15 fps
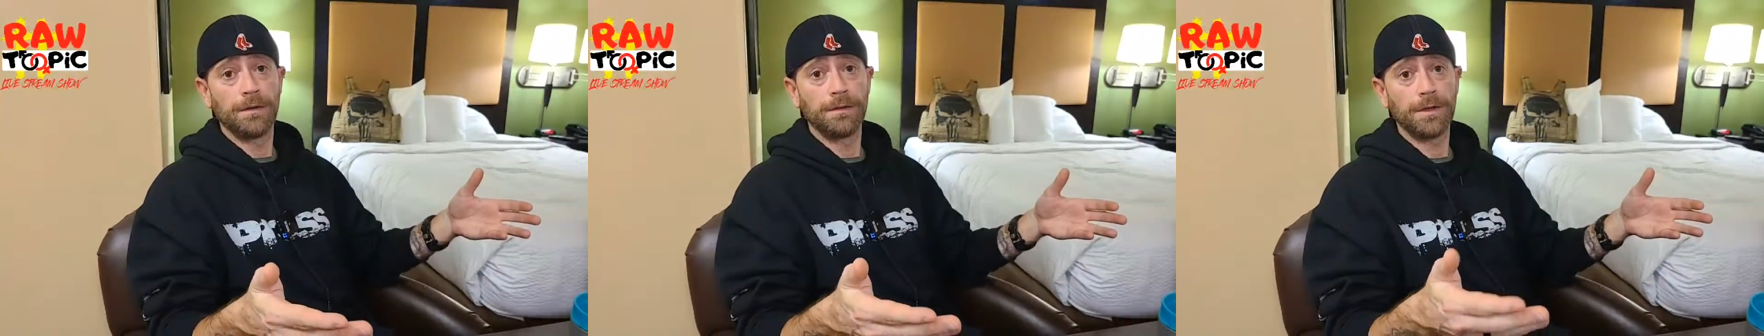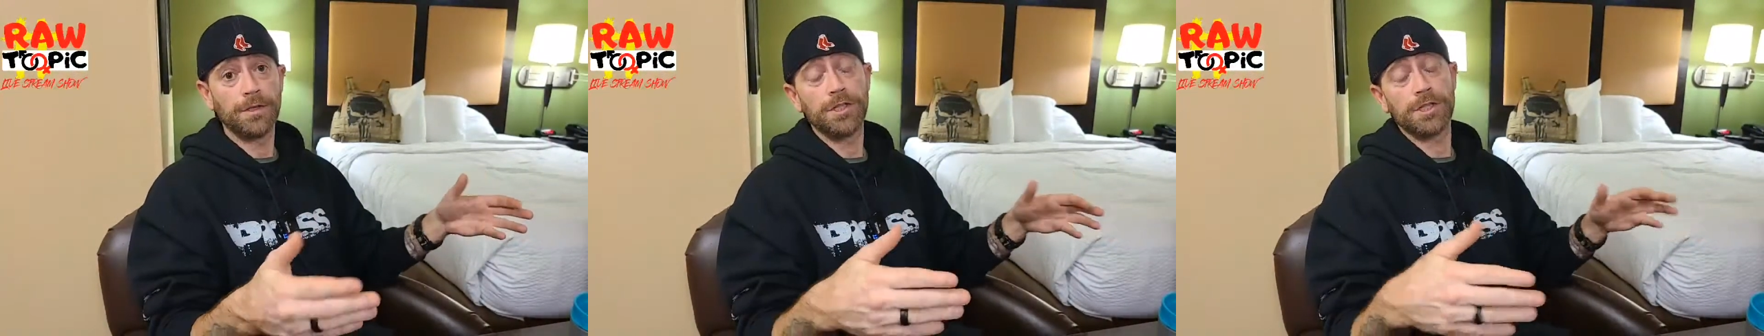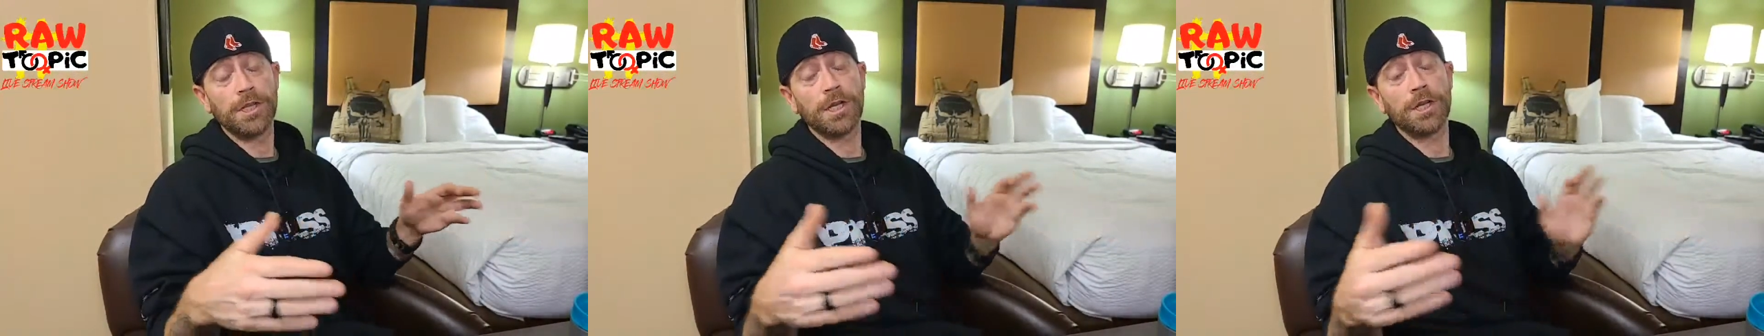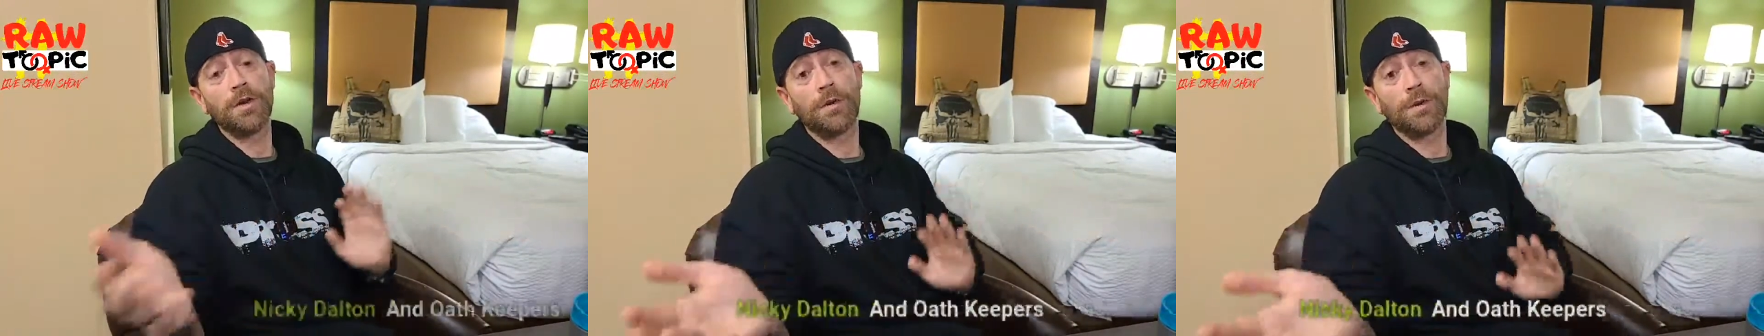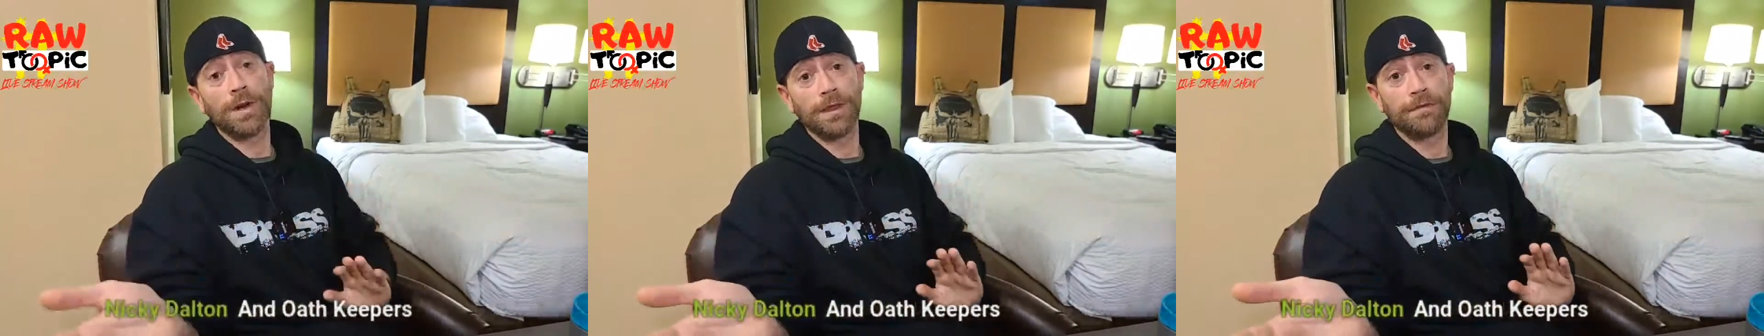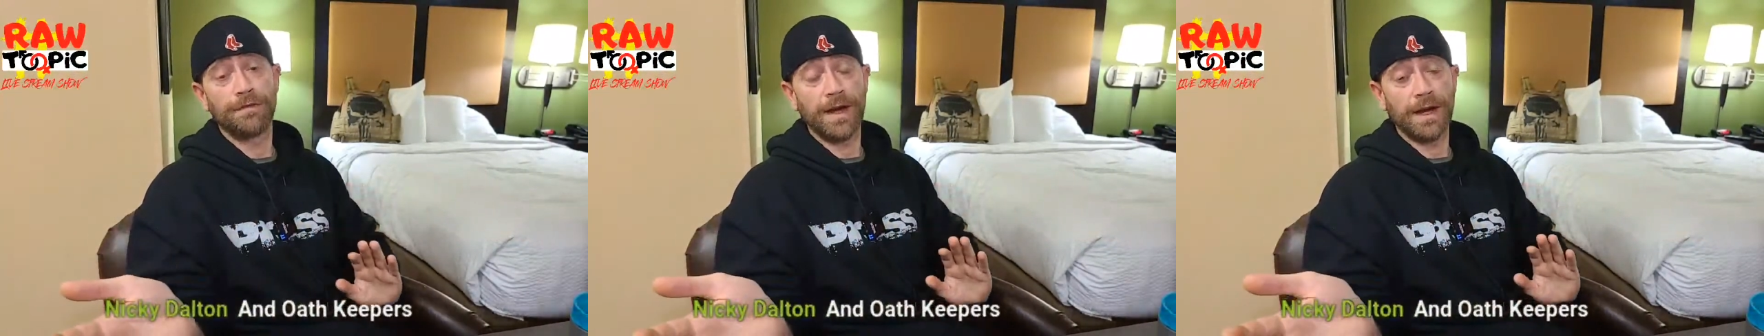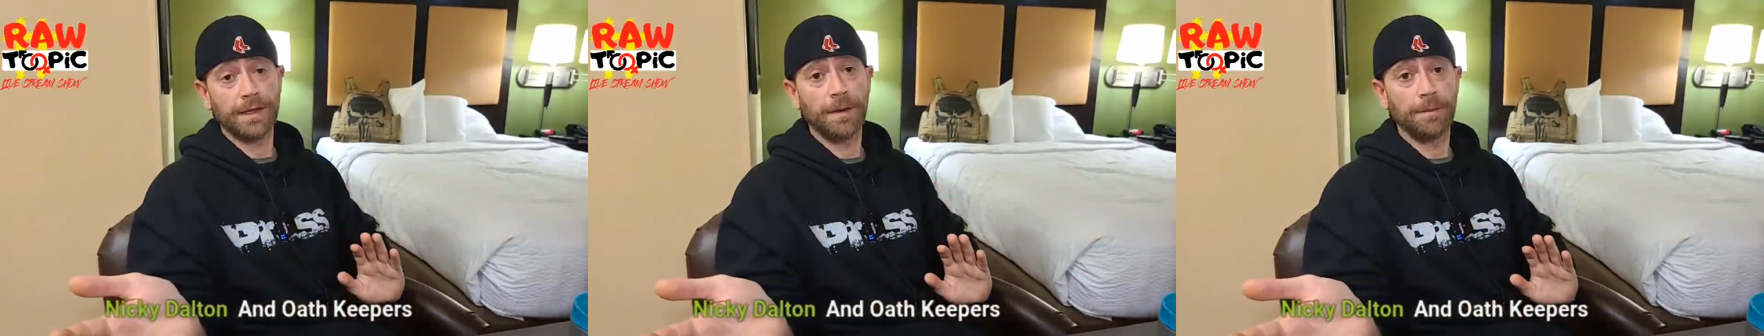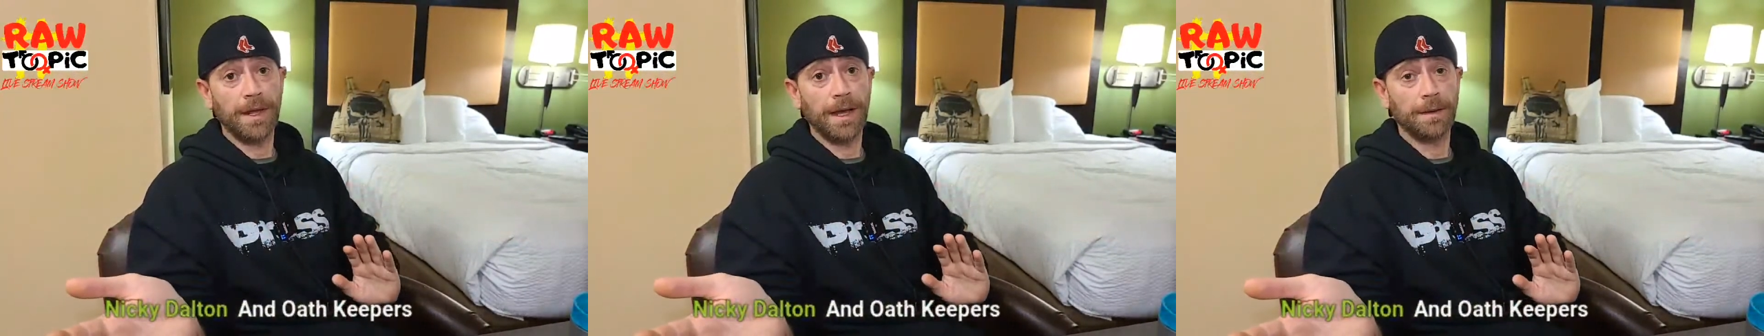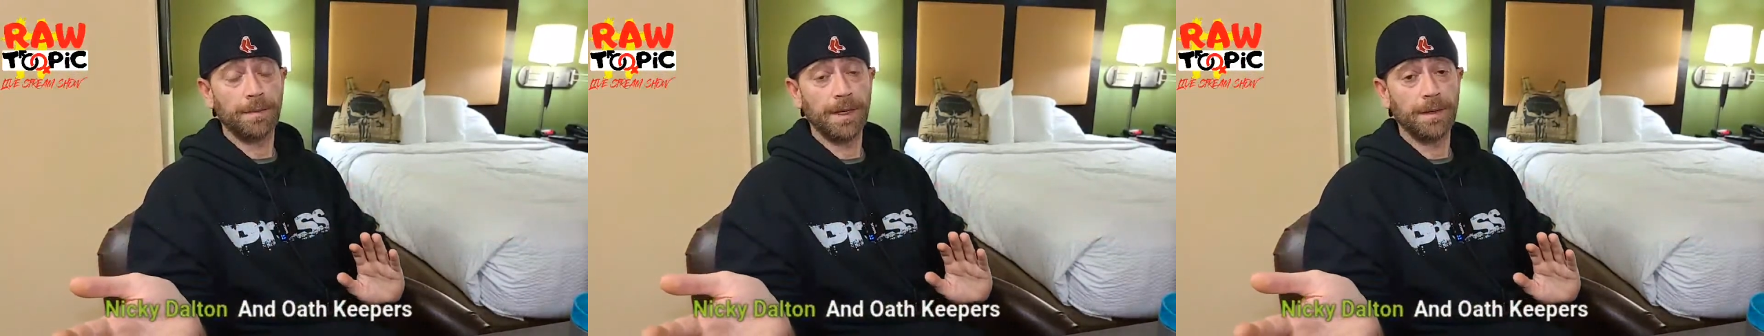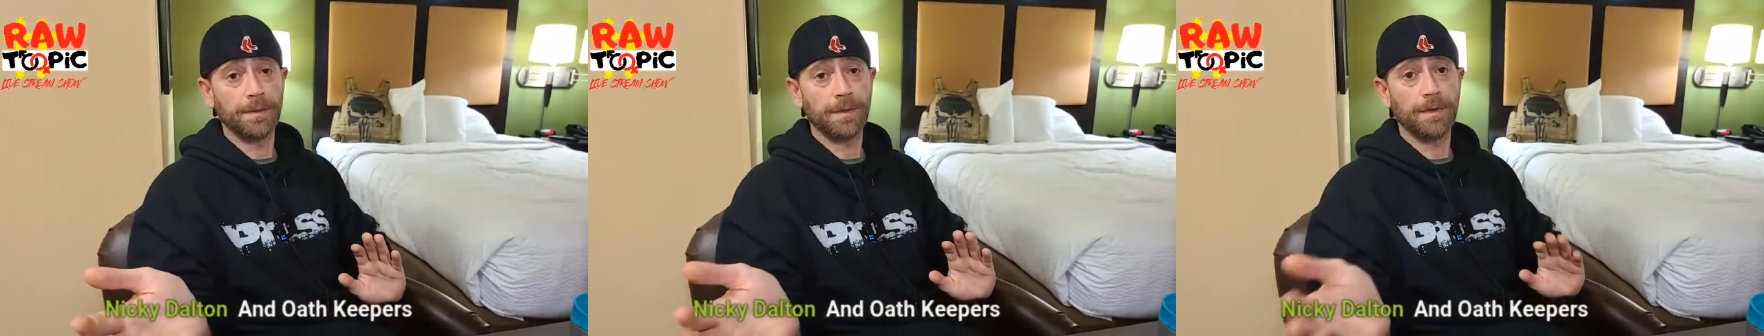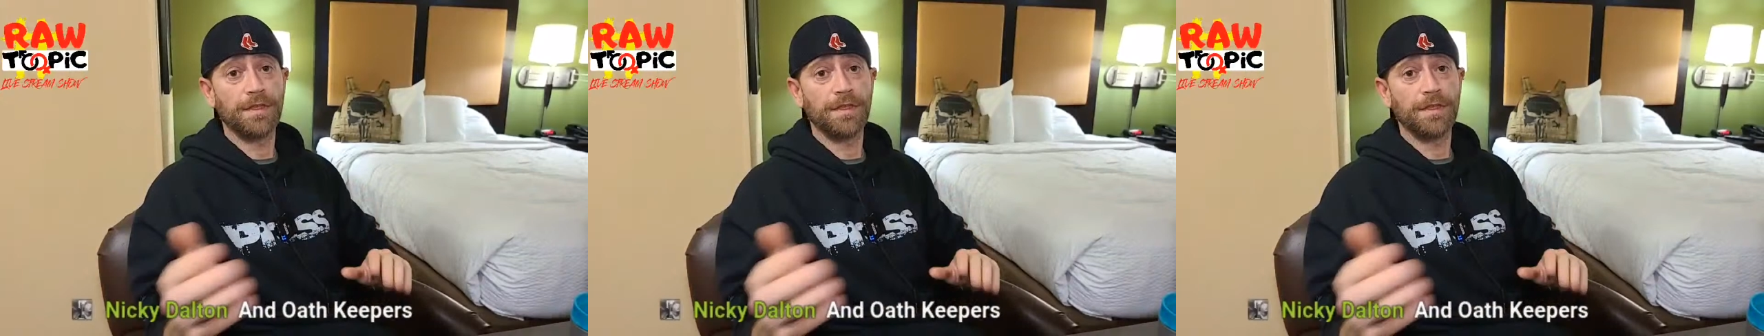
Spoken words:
They're just ignoring the fact that black people,